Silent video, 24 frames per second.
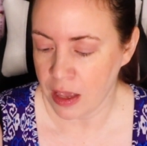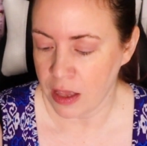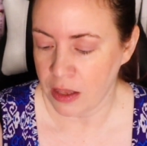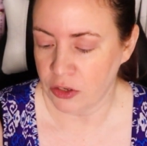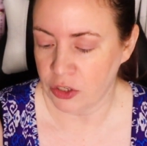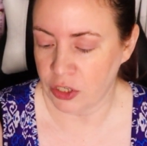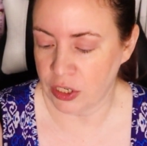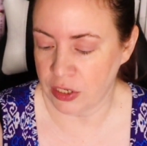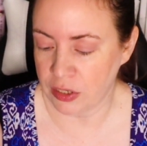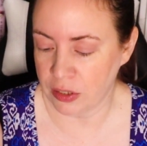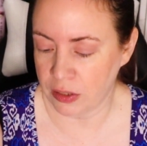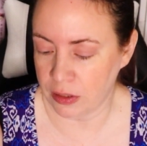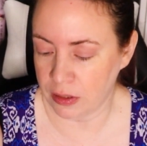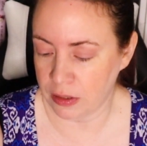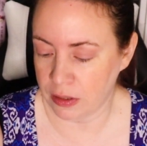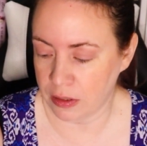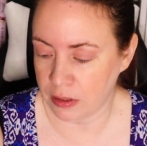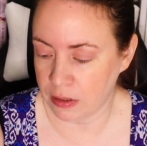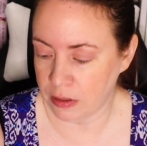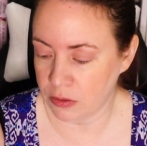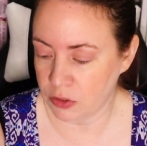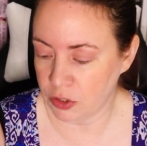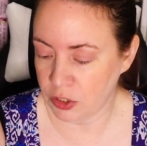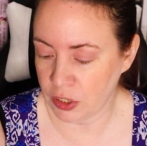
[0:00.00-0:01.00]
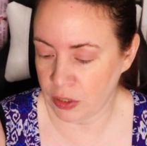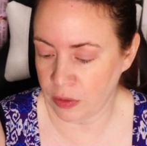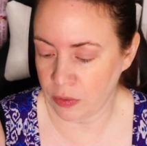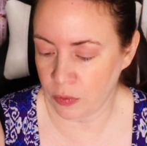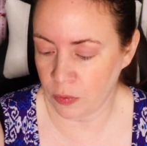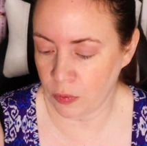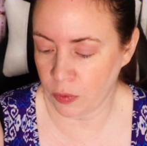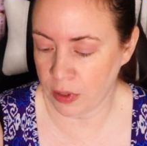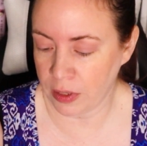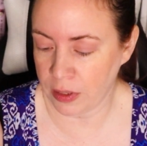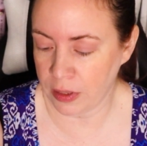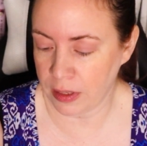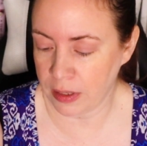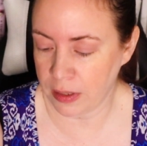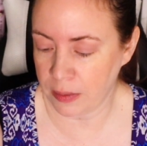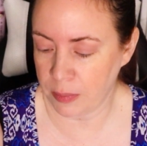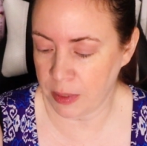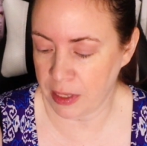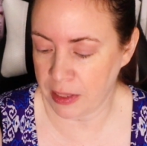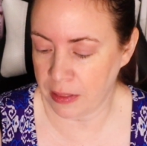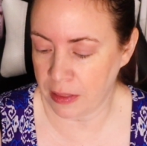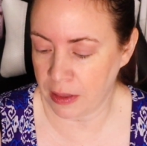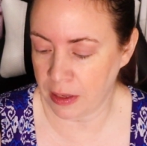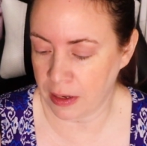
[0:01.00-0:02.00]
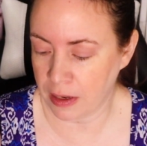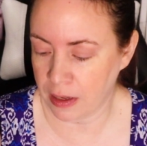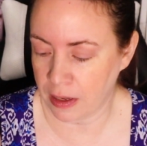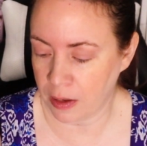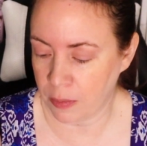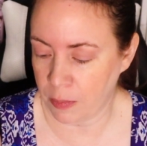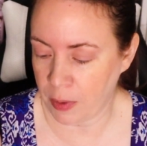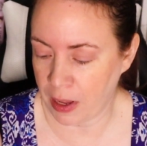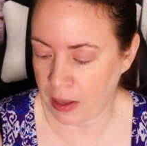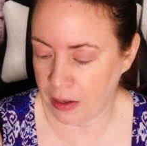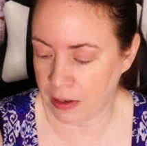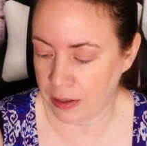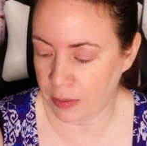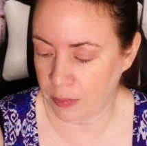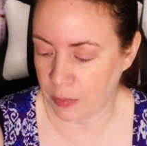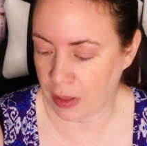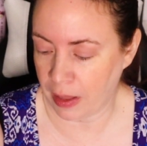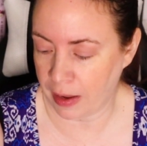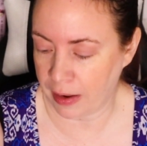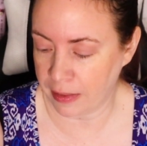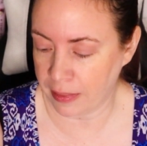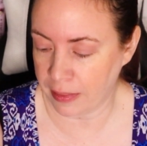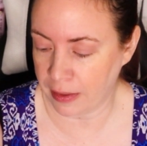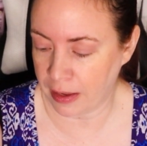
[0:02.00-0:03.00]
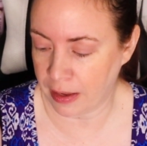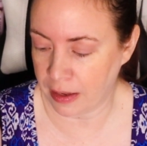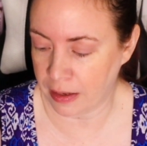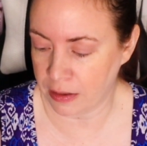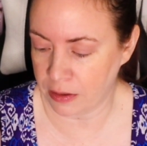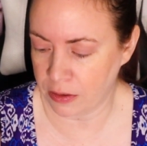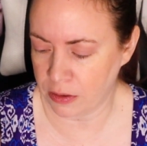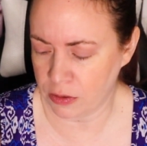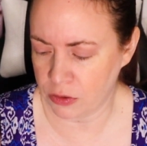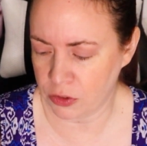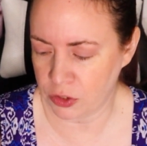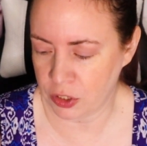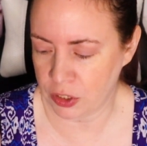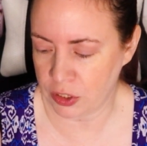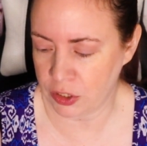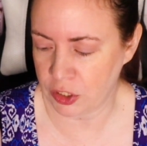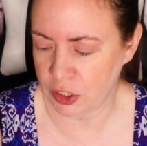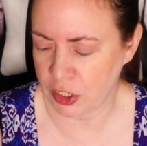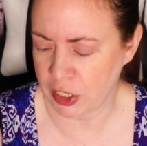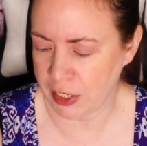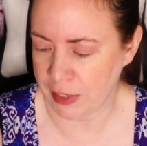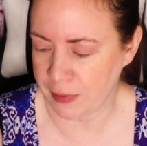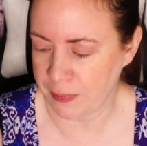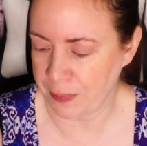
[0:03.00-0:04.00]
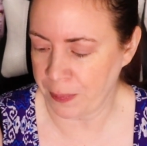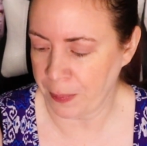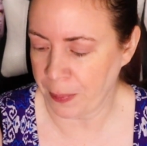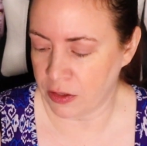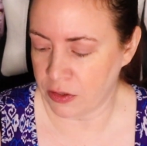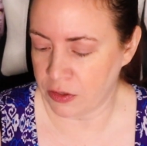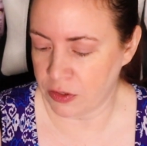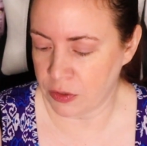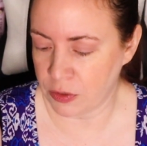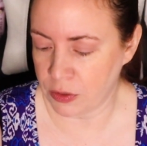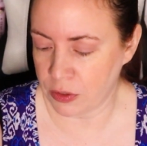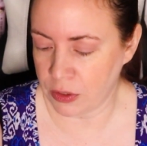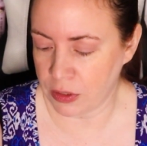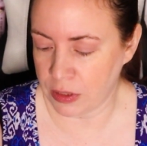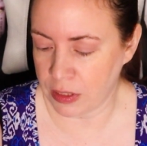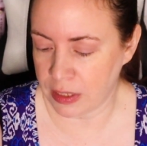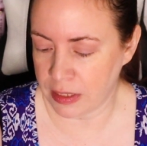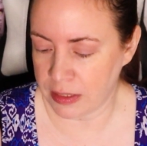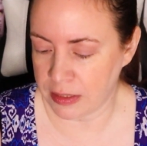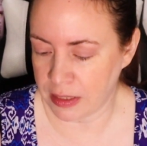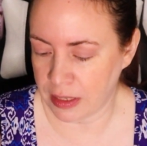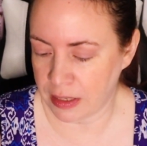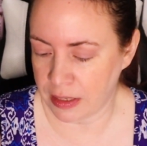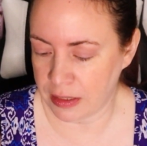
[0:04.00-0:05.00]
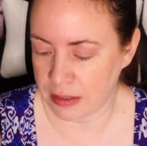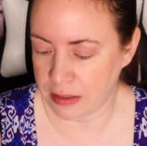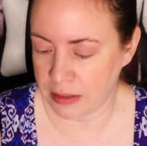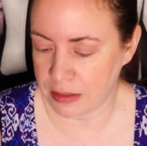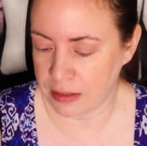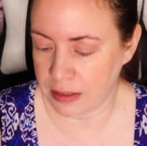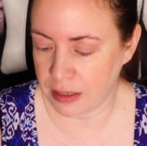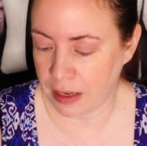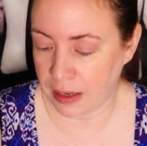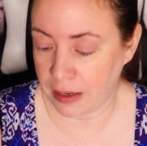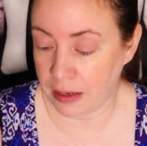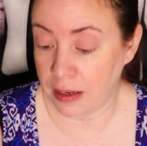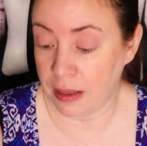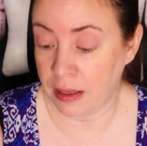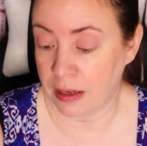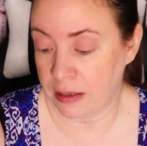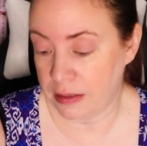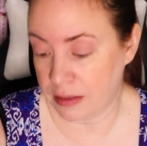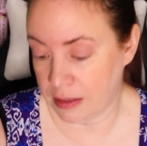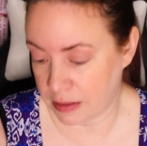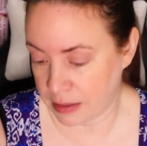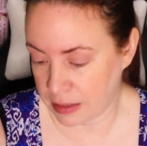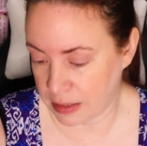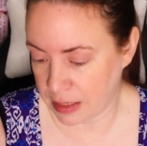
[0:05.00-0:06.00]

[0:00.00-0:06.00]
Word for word: She shouldn't really be thinking about him like that, should she? Uh, Zool is a st it's a